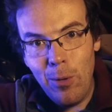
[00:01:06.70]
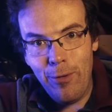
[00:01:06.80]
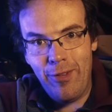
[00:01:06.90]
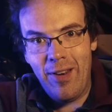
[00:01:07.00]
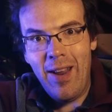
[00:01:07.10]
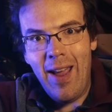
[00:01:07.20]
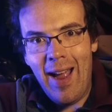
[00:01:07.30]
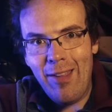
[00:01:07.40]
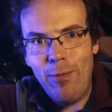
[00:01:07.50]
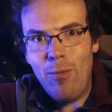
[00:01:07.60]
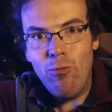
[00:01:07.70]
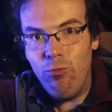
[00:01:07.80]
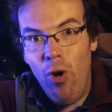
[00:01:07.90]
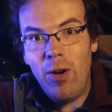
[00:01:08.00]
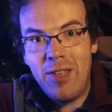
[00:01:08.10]
Lawson has
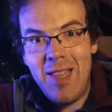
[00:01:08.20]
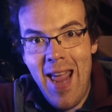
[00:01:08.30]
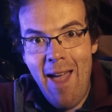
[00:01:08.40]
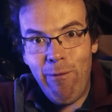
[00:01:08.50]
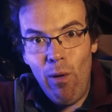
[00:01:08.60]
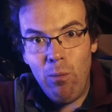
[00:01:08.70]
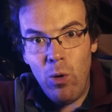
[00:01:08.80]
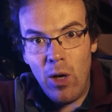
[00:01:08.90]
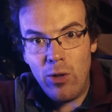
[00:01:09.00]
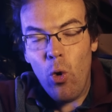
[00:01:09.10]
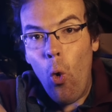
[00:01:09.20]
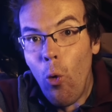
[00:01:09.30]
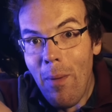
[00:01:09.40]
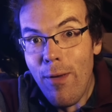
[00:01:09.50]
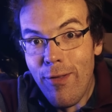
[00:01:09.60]
rocked the F1 world
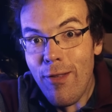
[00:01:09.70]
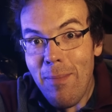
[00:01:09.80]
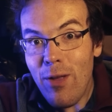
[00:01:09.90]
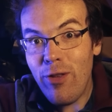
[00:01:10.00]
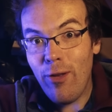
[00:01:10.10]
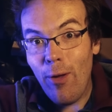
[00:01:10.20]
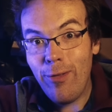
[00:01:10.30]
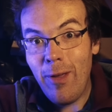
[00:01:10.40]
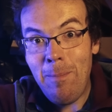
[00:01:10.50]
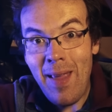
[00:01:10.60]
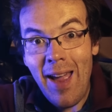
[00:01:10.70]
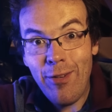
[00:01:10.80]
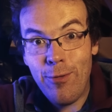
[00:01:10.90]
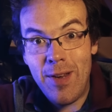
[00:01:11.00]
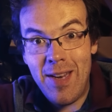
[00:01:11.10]
almost as much as Oscar
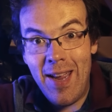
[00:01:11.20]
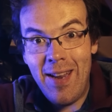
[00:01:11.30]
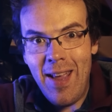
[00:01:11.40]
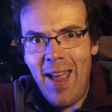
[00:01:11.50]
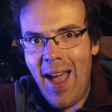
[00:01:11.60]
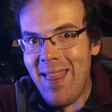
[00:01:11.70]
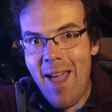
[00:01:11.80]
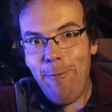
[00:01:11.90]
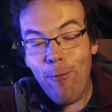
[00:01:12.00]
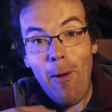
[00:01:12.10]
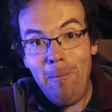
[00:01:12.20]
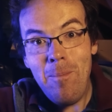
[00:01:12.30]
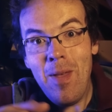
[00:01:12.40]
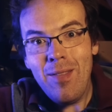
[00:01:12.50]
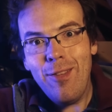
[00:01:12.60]
Piastri did, and they're from
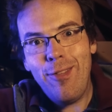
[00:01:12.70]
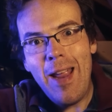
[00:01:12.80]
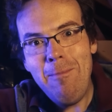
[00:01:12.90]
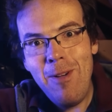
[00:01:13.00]
the same